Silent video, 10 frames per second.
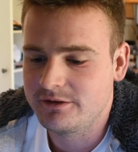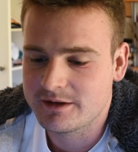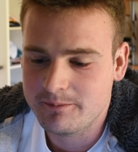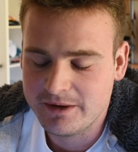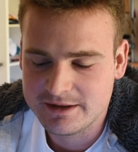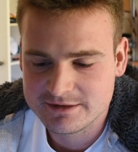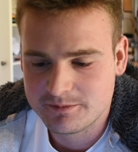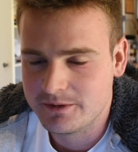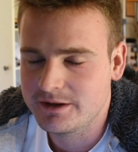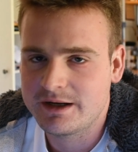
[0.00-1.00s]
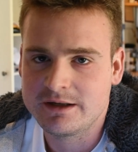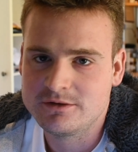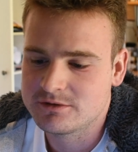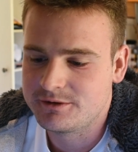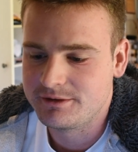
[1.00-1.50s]
aren't the best, but I
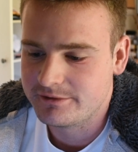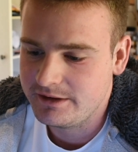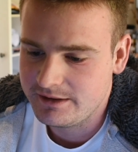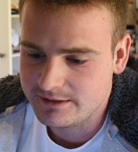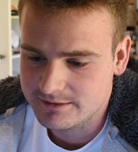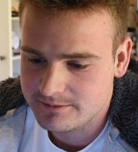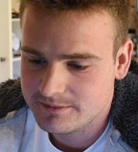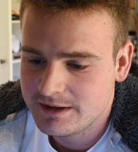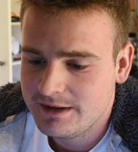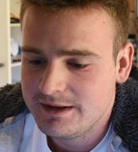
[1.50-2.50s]
enjoy reading them.